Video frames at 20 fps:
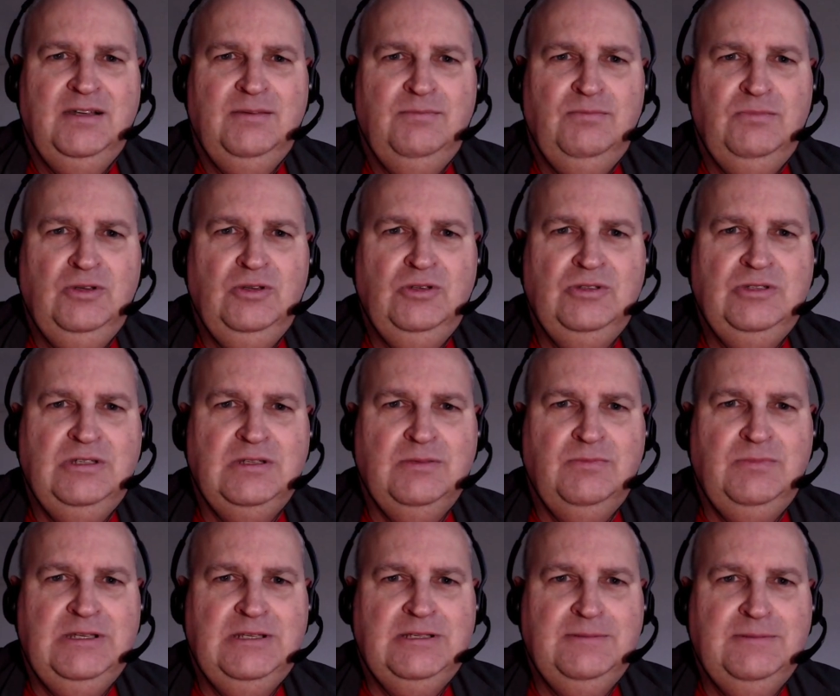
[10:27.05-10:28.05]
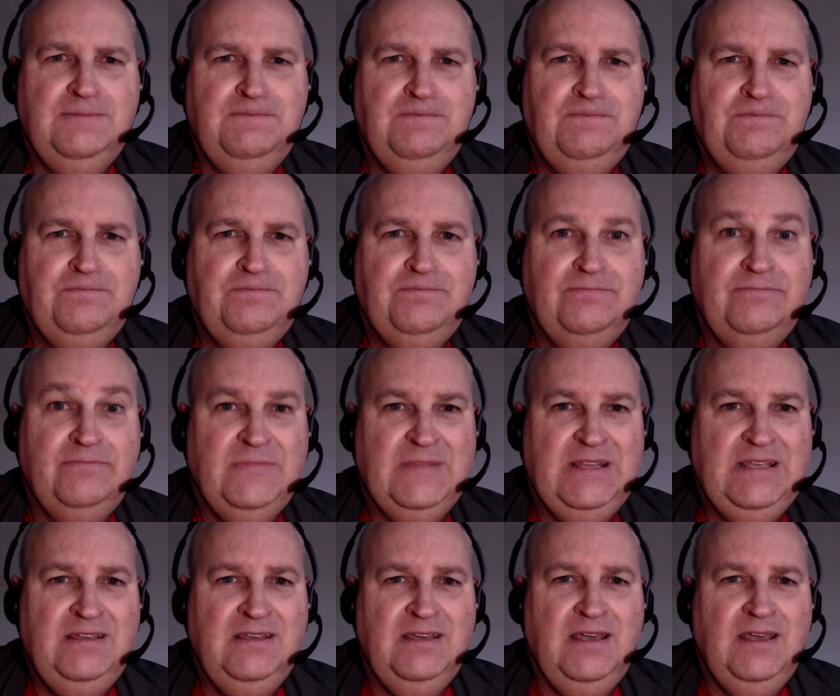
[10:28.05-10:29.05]
burnt it a bit.
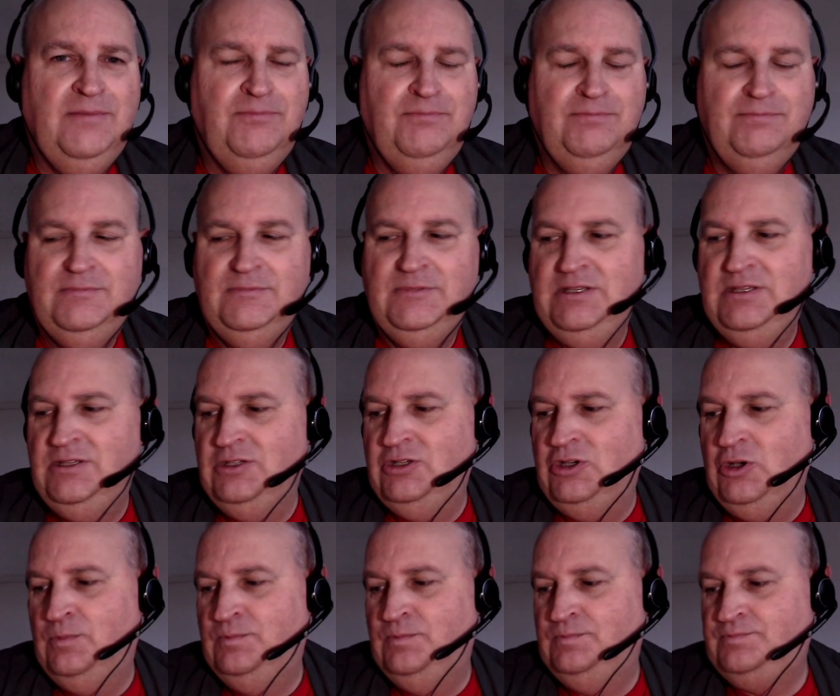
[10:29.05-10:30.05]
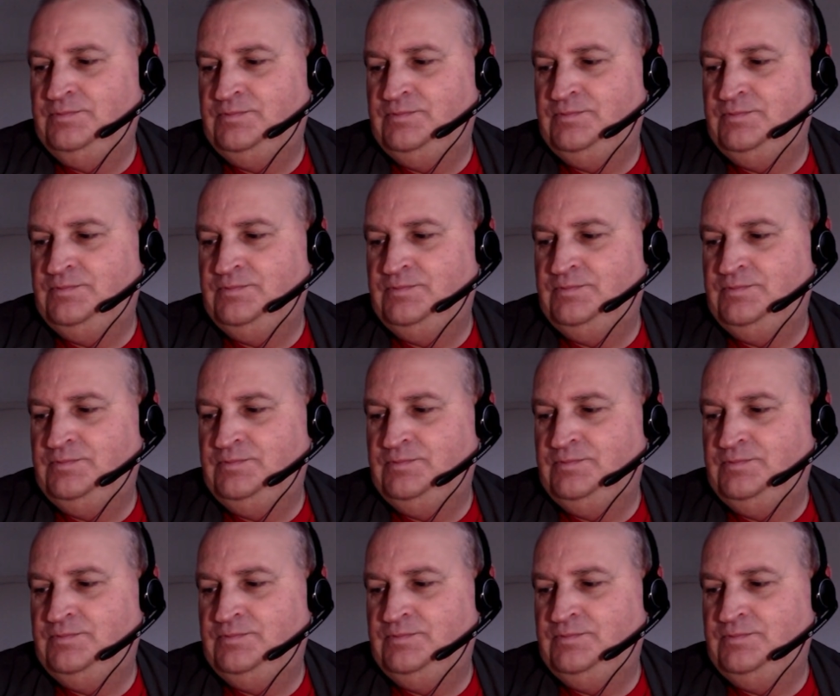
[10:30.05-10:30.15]
Yeah, there you go.